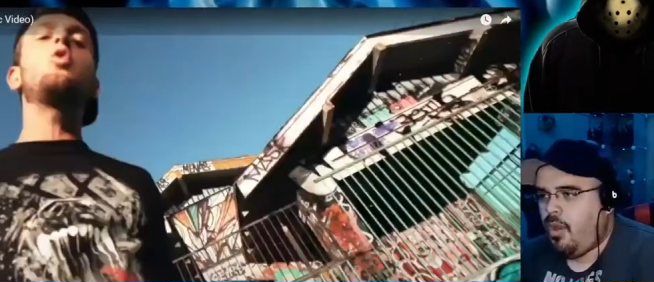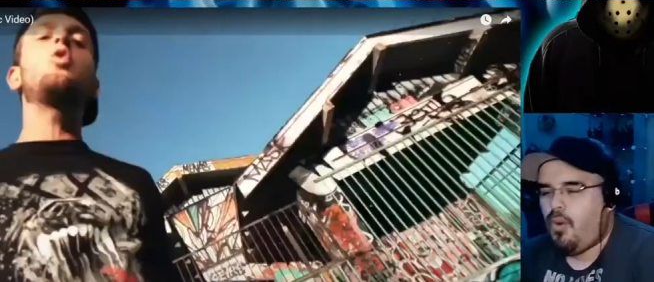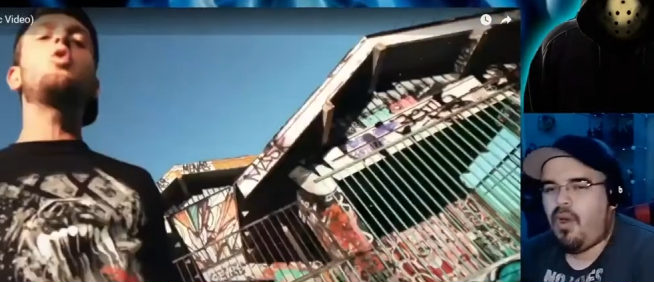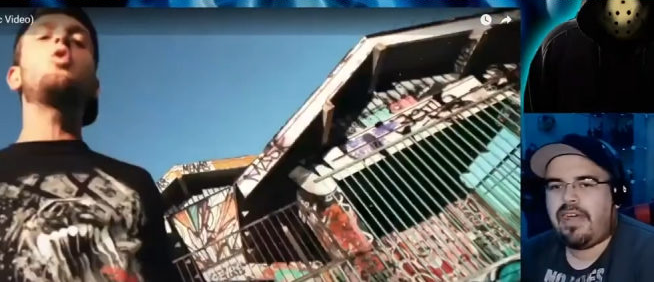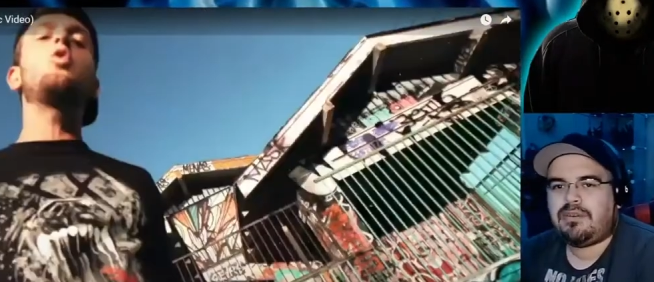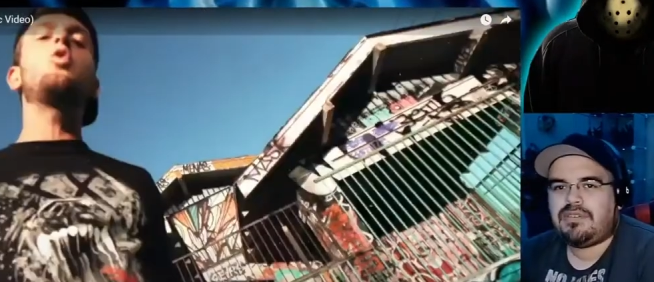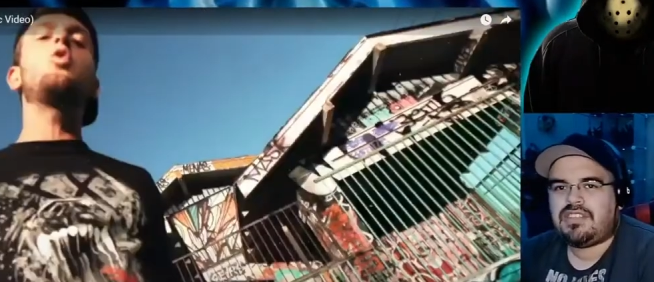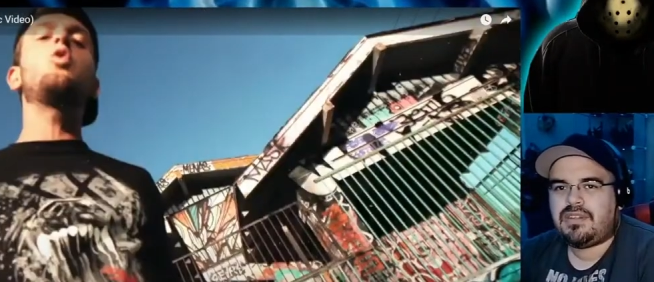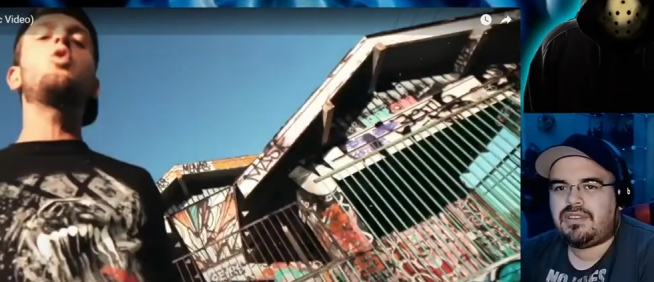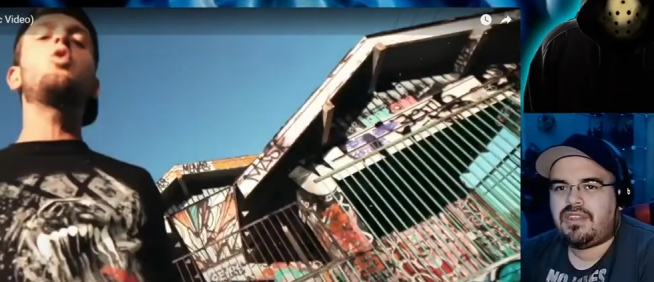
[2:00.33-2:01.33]
Speaker 1: Oh, like we
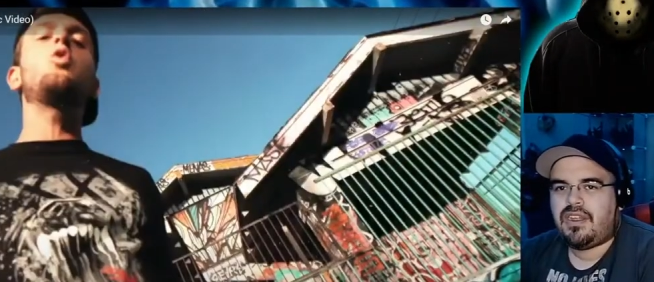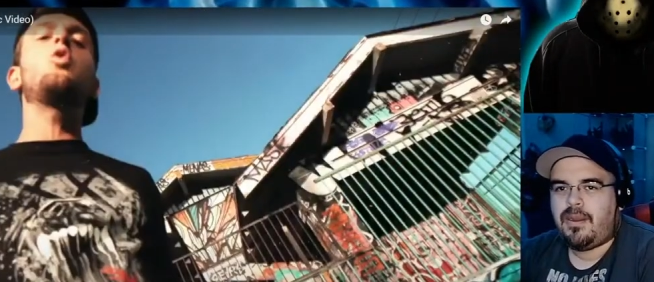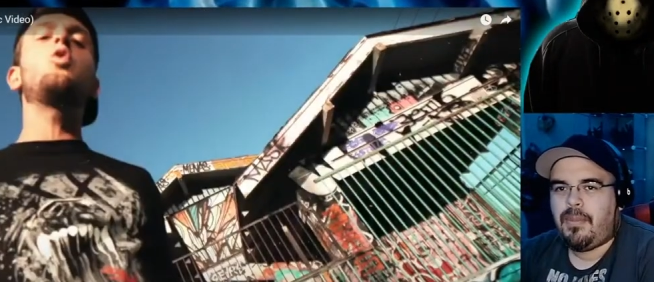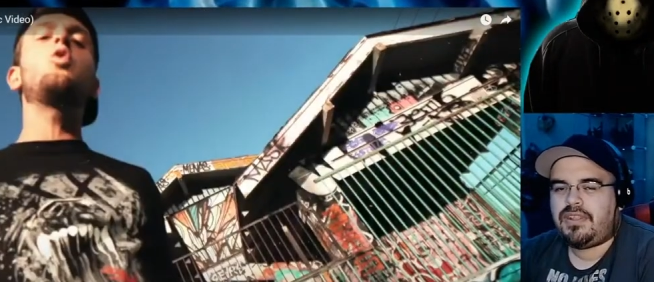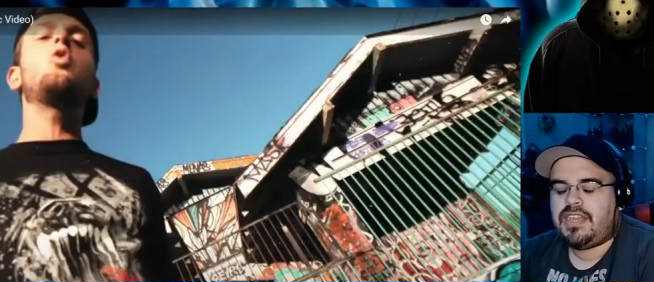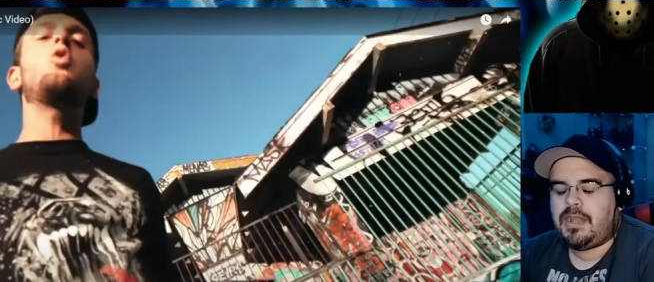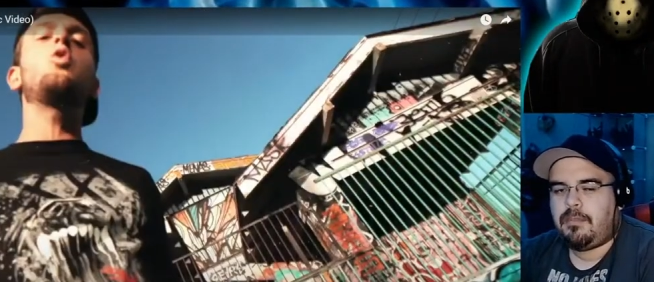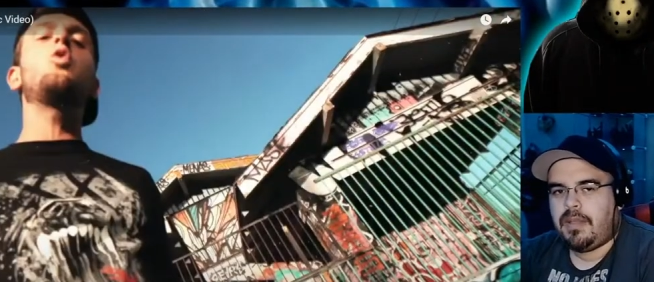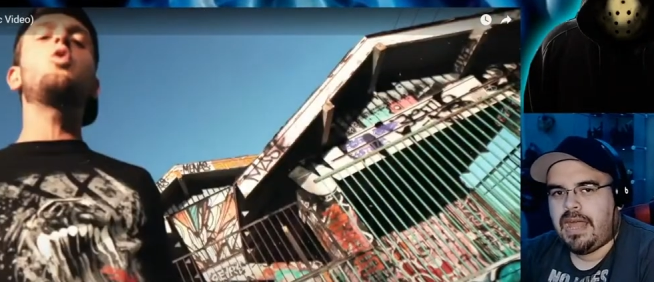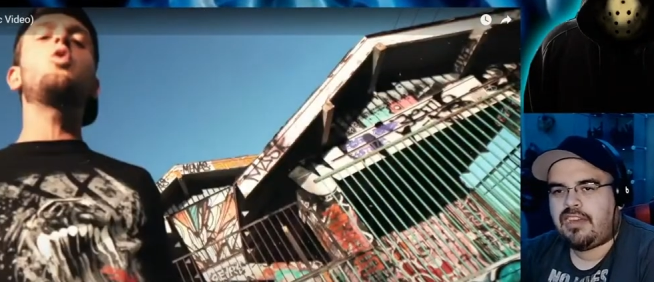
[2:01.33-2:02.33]
said right there, I'm about to get a
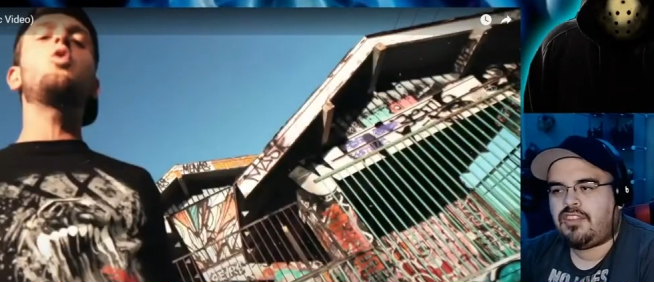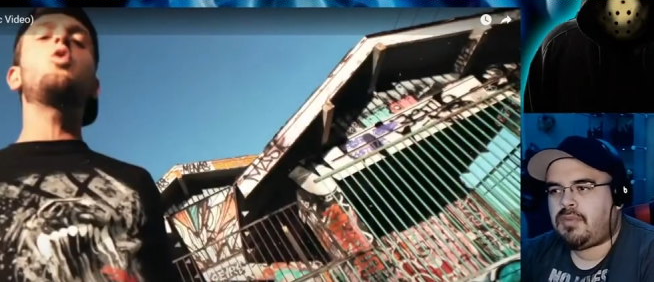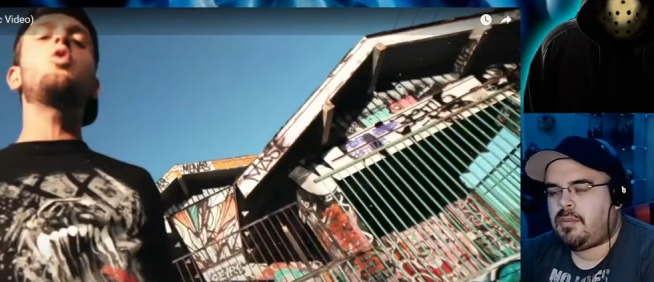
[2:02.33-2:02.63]
plaque because my